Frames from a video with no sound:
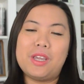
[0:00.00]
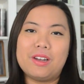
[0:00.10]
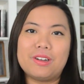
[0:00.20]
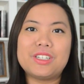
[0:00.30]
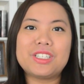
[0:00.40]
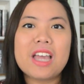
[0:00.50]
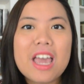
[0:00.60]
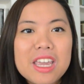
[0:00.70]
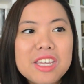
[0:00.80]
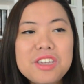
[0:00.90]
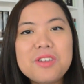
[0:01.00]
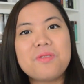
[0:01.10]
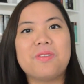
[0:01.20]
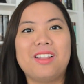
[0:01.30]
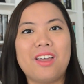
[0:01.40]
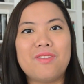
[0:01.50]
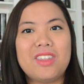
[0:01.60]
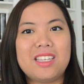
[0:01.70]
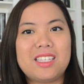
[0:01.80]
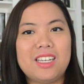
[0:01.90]
Pierce, you will love
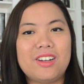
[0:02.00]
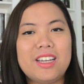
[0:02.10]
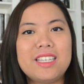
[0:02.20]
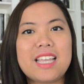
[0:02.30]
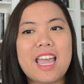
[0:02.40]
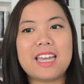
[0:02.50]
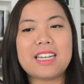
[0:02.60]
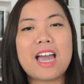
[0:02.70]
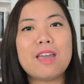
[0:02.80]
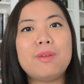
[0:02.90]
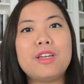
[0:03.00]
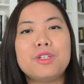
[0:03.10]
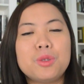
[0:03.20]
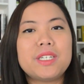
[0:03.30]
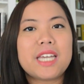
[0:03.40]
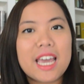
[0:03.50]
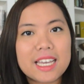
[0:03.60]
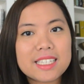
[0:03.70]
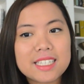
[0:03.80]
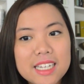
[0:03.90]
this series, and I am here to
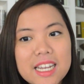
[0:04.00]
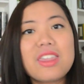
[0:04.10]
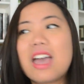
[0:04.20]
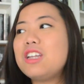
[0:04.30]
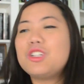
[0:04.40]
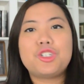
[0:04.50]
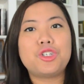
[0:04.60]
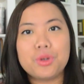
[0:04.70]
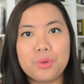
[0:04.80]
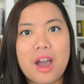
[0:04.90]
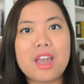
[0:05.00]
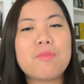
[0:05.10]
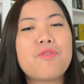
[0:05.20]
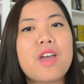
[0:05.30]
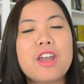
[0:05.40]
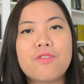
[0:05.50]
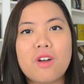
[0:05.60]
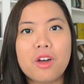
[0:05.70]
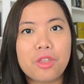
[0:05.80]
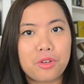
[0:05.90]
attest that that is true. I am a fan of
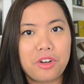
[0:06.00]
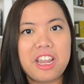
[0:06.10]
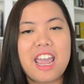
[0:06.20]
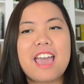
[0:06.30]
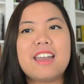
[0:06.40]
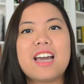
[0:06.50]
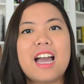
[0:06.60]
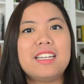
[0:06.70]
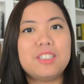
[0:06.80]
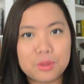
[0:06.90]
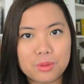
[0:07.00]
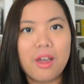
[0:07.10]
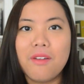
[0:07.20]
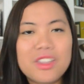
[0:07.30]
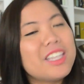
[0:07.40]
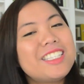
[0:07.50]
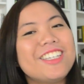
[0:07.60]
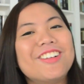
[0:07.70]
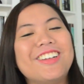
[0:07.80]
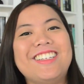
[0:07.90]
all three, and I do love this
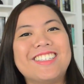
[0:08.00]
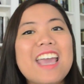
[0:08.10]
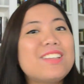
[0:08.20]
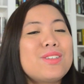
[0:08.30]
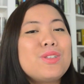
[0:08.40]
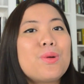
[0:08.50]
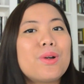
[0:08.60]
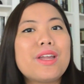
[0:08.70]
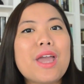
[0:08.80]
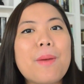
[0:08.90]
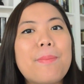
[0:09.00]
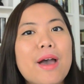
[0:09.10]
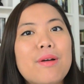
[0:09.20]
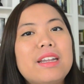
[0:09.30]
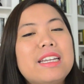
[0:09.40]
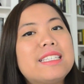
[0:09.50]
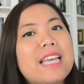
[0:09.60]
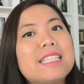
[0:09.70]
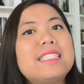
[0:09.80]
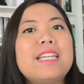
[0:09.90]
series. It's a story about an
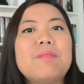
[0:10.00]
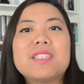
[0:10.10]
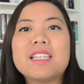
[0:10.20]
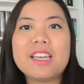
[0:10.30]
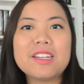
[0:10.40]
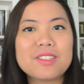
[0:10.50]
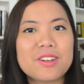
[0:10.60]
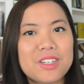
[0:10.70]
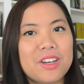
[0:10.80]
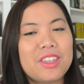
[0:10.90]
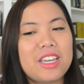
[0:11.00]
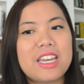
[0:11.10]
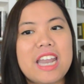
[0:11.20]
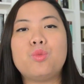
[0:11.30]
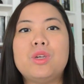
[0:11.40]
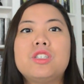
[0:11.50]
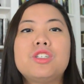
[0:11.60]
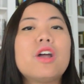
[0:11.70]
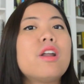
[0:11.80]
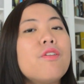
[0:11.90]
assassin named Celaena Sardathian. We
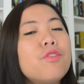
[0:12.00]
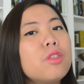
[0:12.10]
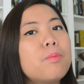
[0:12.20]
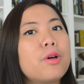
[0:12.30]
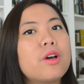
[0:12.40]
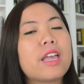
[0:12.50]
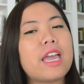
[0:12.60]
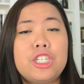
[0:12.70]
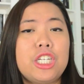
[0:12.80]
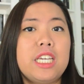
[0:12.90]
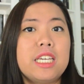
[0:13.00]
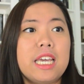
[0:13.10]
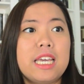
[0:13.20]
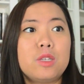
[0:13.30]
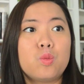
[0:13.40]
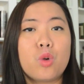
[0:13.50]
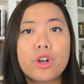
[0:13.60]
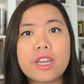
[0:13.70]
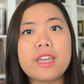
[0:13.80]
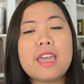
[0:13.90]
start off in the book. She is
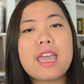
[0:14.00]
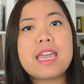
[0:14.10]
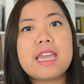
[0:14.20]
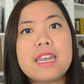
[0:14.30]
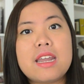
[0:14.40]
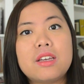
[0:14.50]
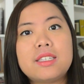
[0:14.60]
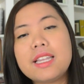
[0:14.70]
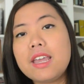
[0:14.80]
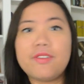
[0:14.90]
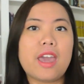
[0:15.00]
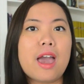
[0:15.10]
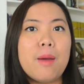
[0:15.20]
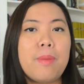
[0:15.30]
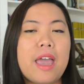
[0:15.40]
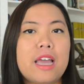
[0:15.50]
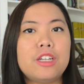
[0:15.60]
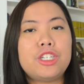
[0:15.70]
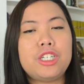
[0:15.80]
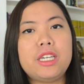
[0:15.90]
working in a slave camp,
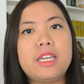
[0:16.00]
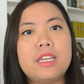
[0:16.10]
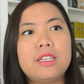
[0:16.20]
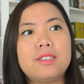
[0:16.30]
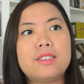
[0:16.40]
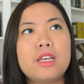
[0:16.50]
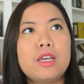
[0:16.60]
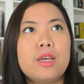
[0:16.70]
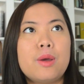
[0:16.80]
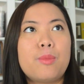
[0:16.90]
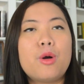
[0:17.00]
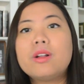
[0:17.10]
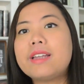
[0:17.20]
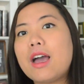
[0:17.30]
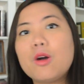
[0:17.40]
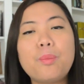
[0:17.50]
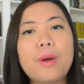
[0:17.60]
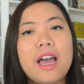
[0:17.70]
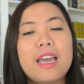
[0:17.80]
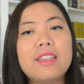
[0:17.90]
and she is pulled out
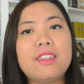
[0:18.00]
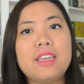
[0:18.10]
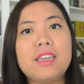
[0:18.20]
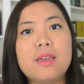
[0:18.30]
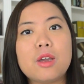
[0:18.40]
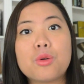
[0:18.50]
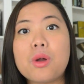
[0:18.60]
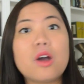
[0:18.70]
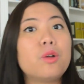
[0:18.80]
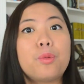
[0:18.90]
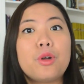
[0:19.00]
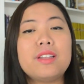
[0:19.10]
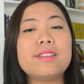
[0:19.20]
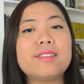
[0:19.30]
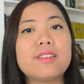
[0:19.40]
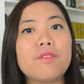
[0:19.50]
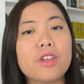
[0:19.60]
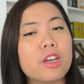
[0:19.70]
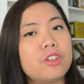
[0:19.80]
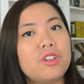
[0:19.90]
by the crown prince of
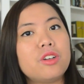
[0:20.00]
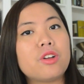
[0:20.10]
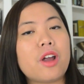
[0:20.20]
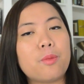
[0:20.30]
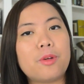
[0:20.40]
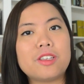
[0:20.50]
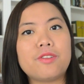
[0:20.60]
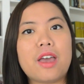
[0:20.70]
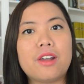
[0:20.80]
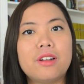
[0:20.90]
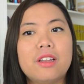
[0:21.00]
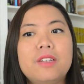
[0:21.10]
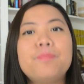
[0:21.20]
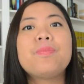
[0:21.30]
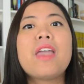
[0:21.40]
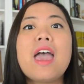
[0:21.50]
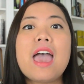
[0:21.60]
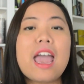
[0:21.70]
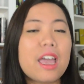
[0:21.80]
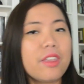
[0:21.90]
the country, Crown Prince of Adarlan,
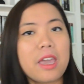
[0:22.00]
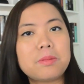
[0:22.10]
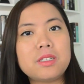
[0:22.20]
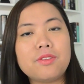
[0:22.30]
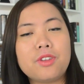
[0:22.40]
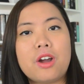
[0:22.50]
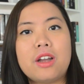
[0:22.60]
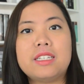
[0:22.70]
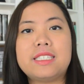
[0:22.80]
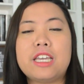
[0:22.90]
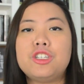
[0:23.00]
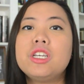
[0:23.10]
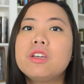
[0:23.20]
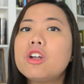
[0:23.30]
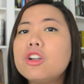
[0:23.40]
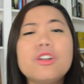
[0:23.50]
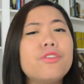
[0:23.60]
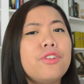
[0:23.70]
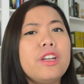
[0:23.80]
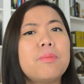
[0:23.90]
and the captain of the garden, saying she can earn
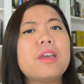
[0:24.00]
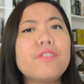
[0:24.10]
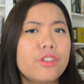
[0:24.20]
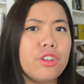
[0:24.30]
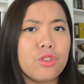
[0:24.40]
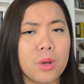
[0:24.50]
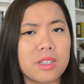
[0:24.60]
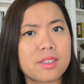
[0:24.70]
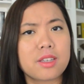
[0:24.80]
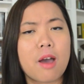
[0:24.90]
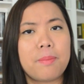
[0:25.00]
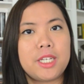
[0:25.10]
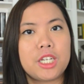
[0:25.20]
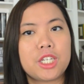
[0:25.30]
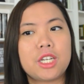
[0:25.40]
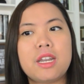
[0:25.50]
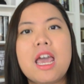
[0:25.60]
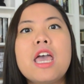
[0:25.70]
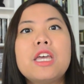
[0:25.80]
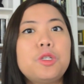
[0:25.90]
her freedom if she joins this competition
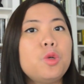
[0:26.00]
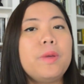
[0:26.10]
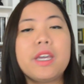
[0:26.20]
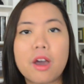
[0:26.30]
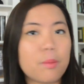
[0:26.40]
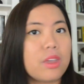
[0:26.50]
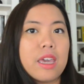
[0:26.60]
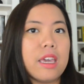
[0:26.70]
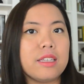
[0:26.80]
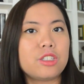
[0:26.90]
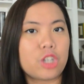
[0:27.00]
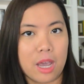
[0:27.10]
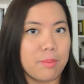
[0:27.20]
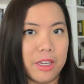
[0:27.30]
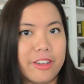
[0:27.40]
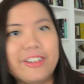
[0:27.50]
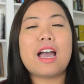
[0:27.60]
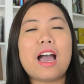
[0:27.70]
to become the king's champion.